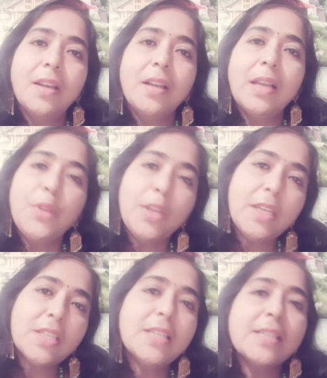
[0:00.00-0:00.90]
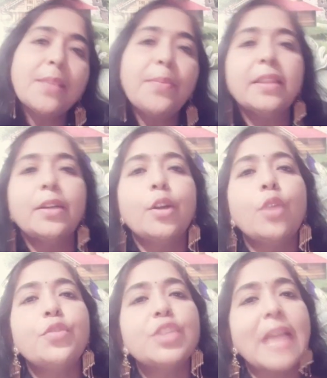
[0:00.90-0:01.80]
Communication is a method
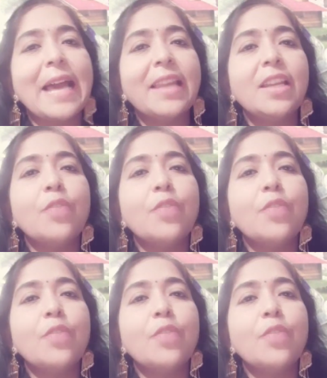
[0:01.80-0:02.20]
of sharing